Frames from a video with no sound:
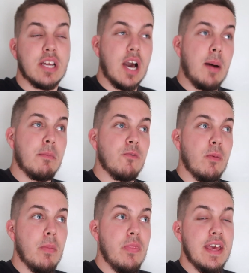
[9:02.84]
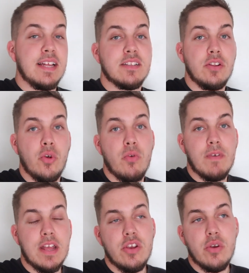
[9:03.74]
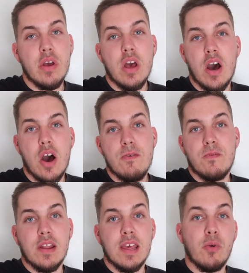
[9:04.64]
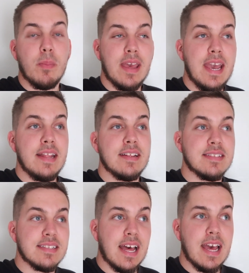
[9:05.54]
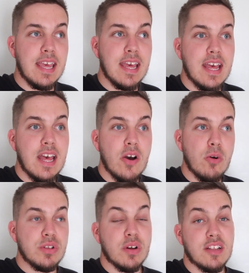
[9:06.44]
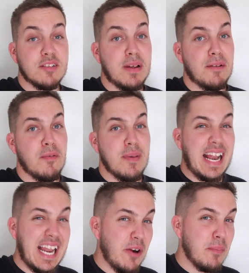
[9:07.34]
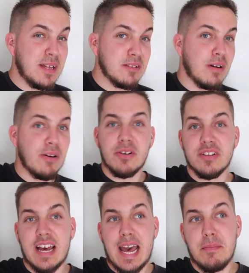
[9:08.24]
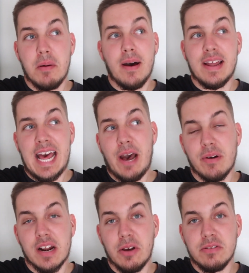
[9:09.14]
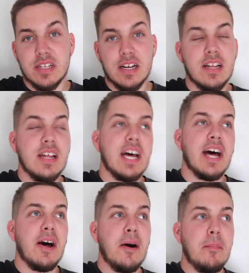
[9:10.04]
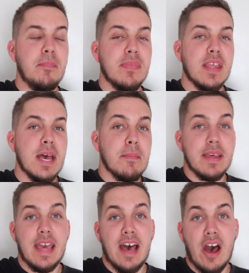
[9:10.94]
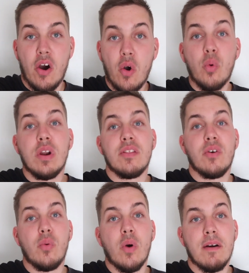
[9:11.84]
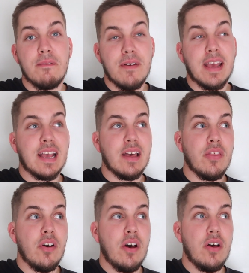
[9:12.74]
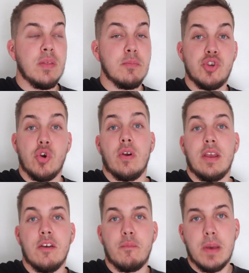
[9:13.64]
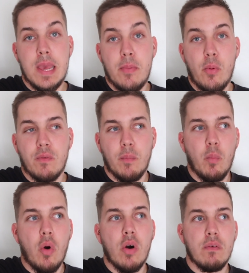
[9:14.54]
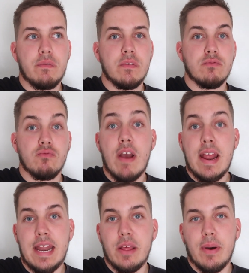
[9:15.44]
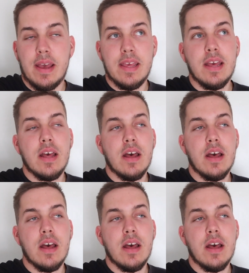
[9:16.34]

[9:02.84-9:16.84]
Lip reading: to come from this new venue. Hopefully it will be here to stay. Also it does benefit me a little bit as well because I am about an hour closer. But yeah, all in all, I think that the majority of people, from what I've read anyway,